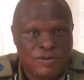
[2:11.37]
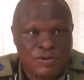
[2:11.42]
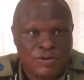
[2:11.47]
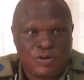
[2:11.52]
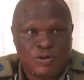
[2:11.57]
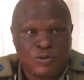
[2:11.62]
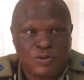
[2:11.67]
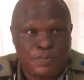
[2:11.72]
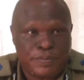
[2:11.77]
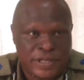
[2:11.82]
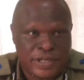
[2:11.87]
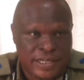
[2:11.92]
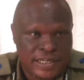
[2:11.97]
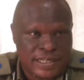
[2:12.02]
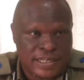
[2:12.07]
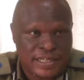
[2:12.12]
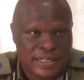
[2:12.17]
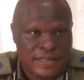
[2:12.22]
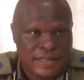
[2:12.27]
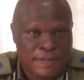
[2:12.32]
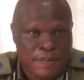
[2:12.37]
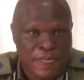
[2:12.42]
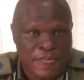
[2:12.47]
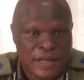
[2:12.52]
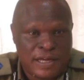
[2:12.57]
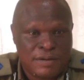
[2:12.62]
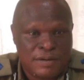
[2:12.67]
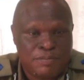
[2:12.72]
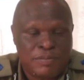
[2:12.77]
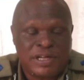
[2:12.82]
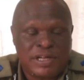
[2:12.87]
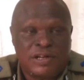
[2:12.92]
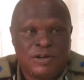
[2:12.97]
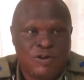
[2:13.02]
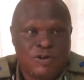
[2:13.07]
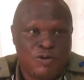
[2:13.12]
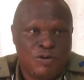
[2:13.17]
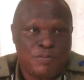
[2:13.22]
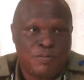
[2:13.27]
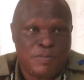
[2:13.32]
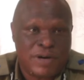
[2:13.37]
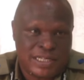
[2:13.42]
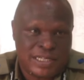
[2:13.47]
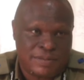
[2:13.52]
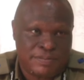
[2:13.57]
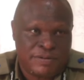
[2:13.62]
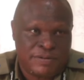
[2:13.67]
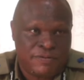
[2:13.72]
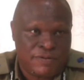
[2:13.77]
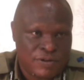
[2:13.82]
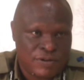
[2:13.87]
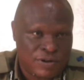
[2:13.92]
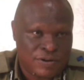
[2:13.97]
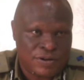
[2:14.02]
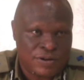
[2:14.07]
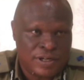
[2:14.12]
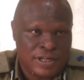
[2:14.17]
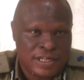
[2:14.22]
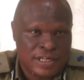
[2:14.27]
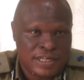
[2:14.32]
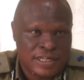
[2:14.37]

or to picket, but law must be followed.